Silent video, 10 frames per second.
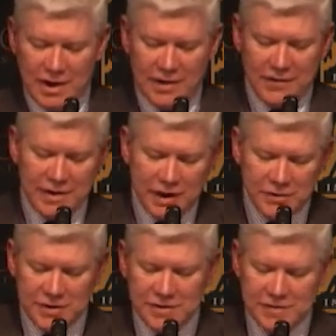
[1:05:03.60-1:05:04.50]
and they now
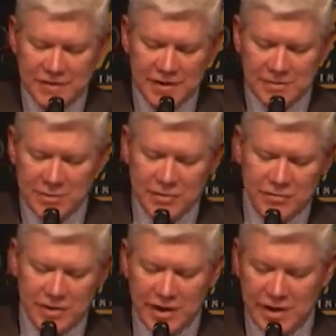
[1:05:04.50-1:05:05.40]
need to set about
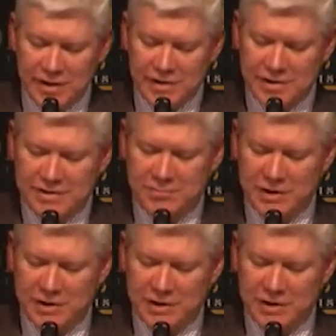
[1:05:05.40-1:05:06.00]
regaining it